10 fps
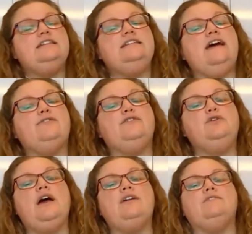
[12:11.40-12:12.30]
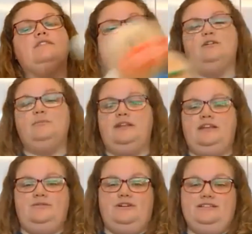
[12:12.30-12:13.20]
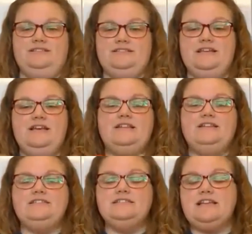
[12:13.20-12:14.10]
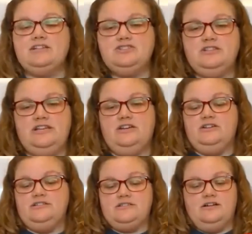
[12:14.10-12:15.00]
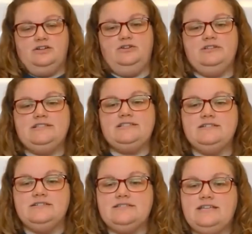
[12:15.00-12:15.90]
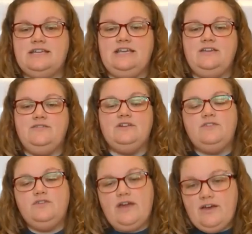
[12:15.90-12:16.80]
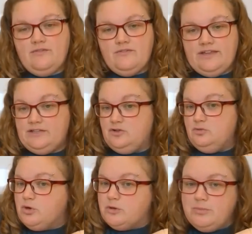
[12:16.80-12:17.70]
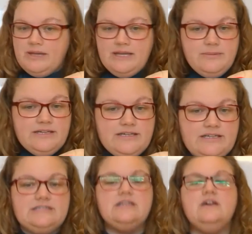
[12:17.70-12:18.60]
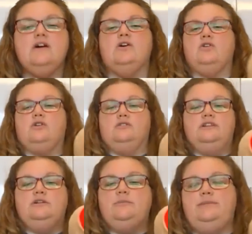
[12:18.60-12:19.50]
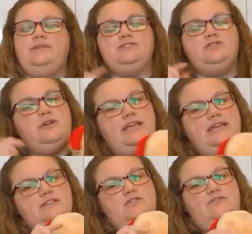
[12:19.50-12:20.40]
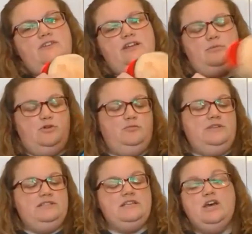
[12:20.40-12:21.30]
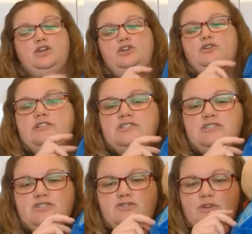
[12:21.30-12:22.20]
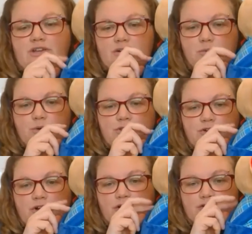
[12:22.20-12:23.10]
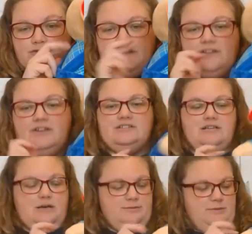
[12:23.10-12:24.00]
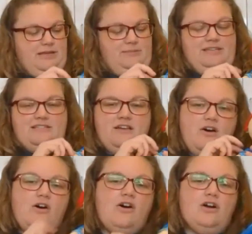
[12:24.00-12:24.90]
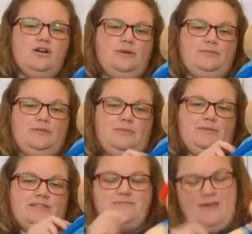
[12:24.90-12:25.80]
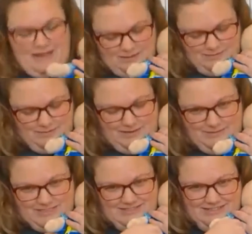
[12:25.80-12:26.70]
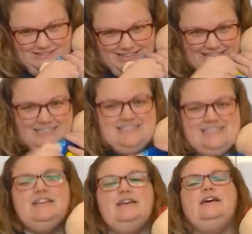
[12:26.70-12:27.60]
Now, if you have little bitty ones, this is actually a good song you can still sing, even if you have like newborn babies or little babies who can't do the finger movements. You can just do it with your own fingers up the baby's arm, up the baby's back, up the baby's little legs.